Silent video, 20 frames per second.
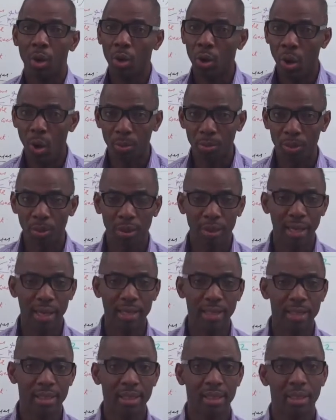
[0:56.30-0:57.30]

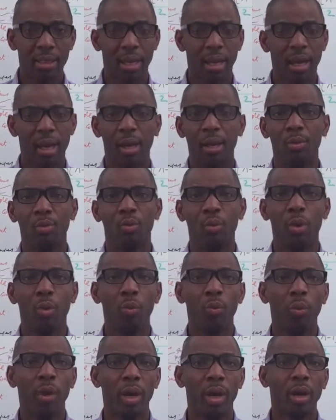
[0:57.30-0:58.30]
communicating in
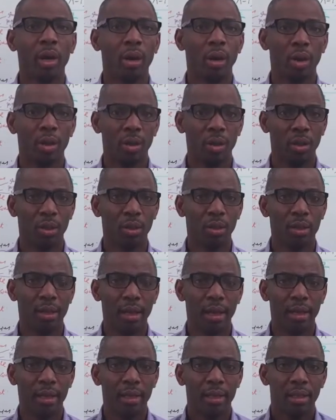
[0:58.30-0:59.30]
one way or the
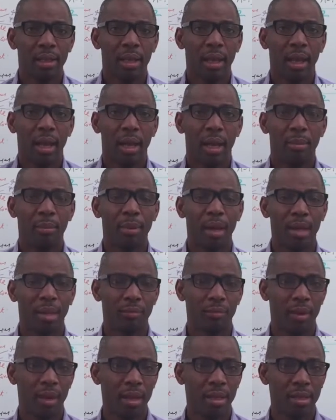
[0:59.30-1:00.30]
other as
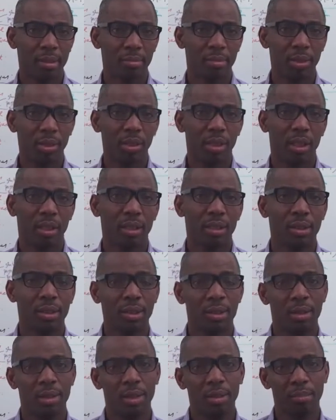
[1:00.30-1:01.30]
far as the project is
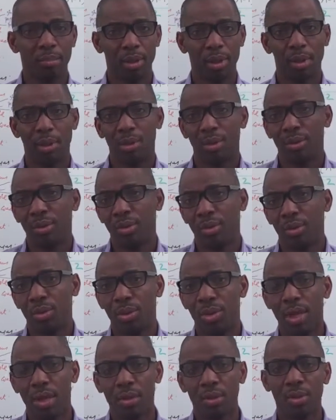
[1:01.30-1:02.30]
concerned, because you're
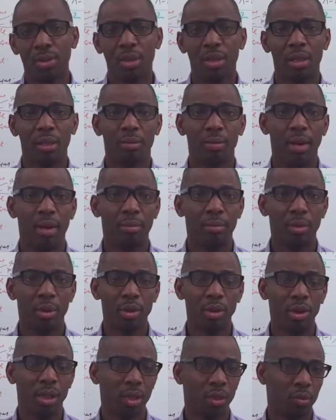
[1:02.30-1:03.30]
there to deliver a
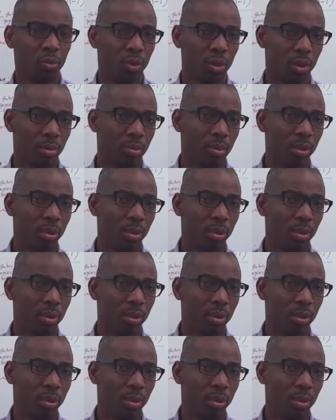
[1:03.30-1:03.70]
project with your